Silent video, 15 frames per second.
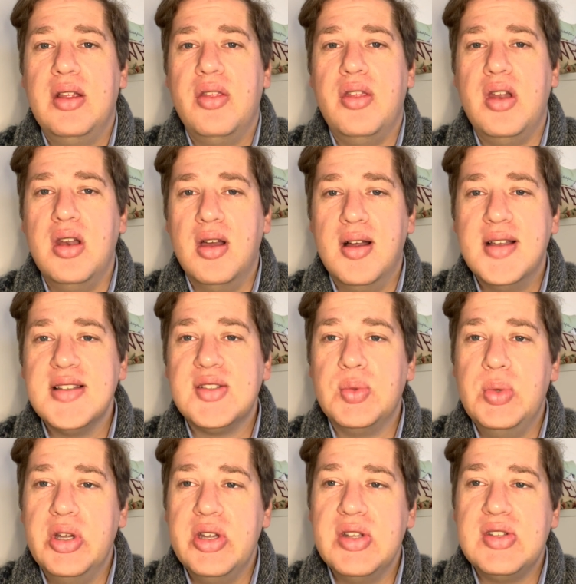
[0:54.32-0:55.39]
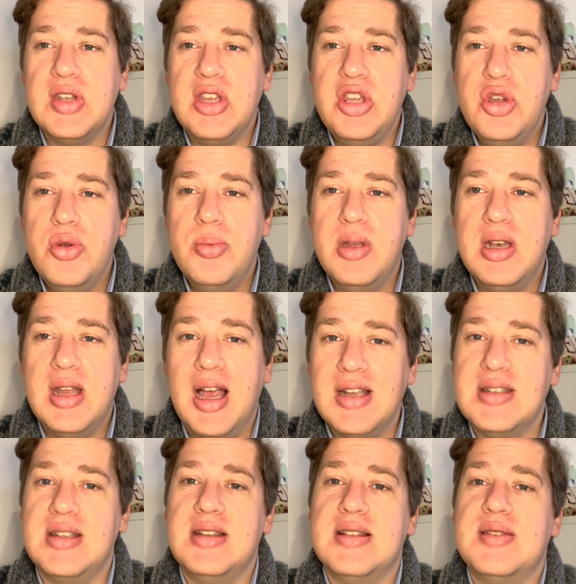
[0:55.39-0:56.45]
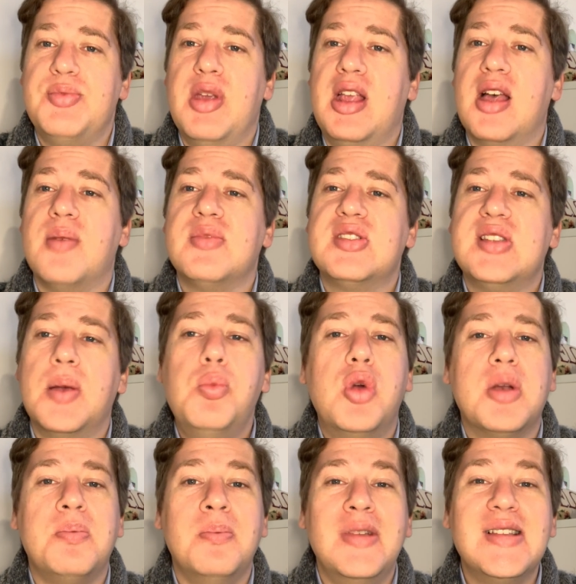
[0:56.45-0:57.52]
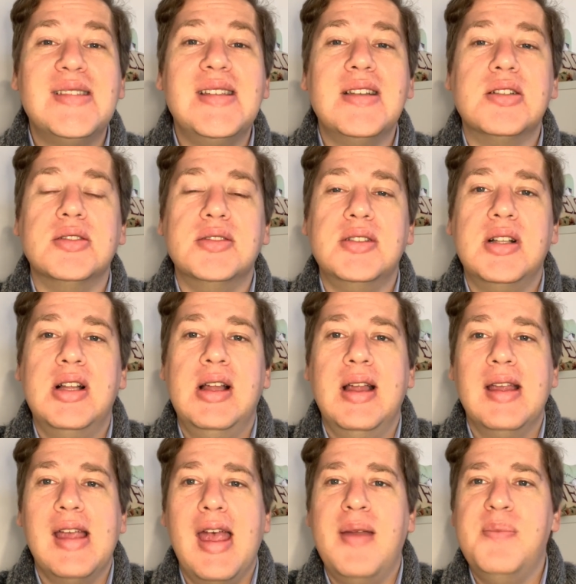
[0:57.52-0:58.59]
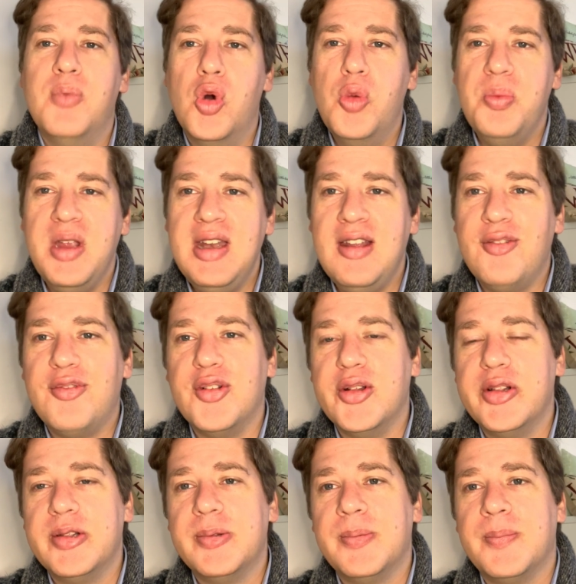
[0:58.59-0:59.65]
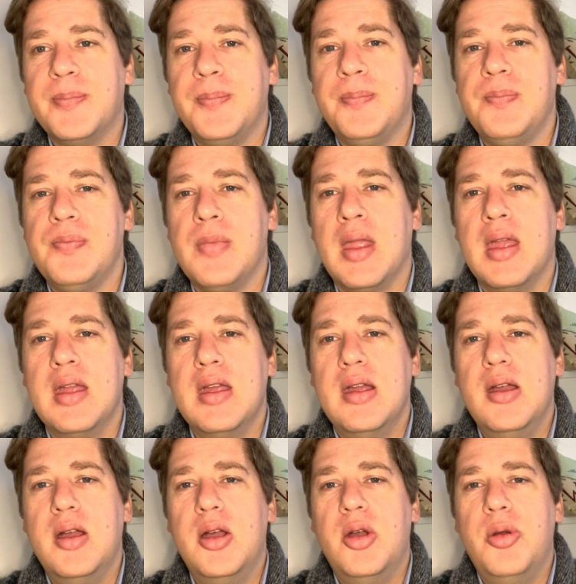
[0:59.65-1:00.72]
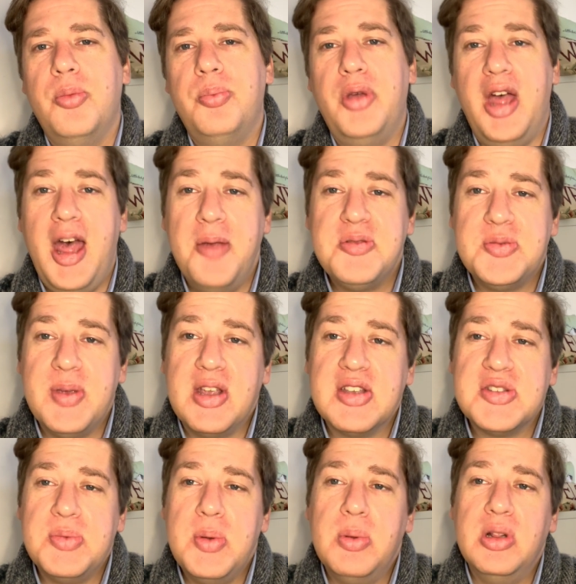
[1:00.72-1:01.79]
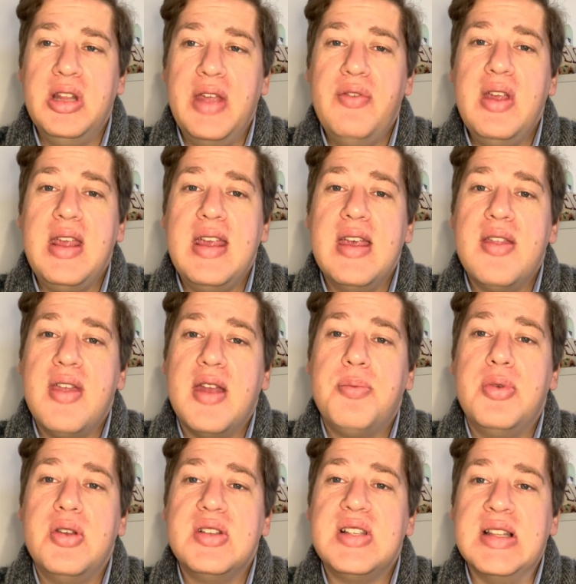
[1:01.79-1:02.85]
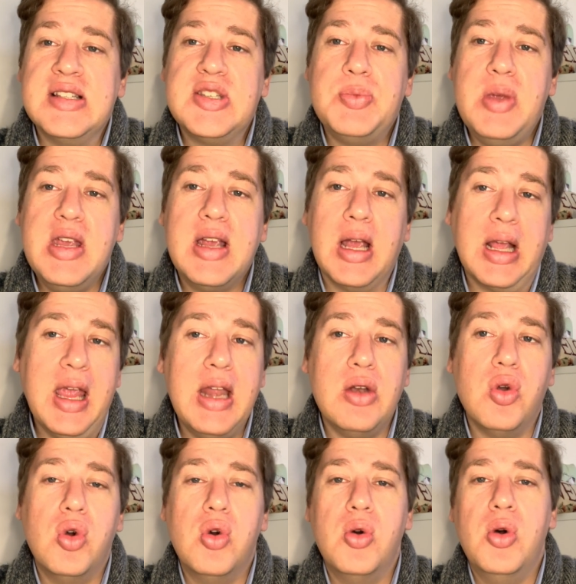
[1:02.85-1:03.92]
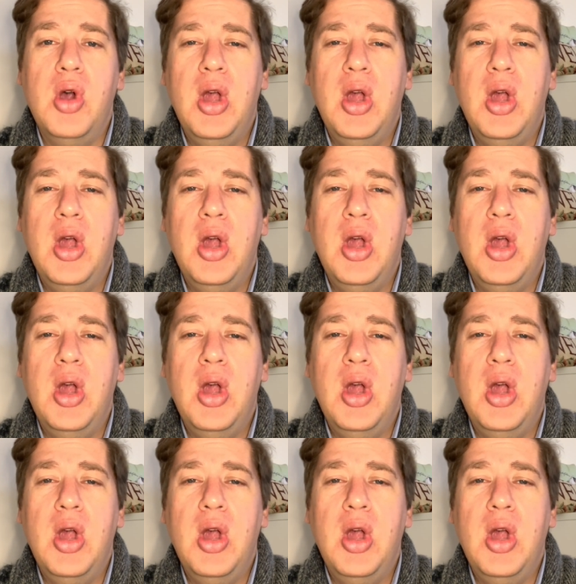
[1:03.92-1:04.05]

the last words a human utters become somewhat mystical and more meaningful. Perhaps because we will never hear that person speak again, or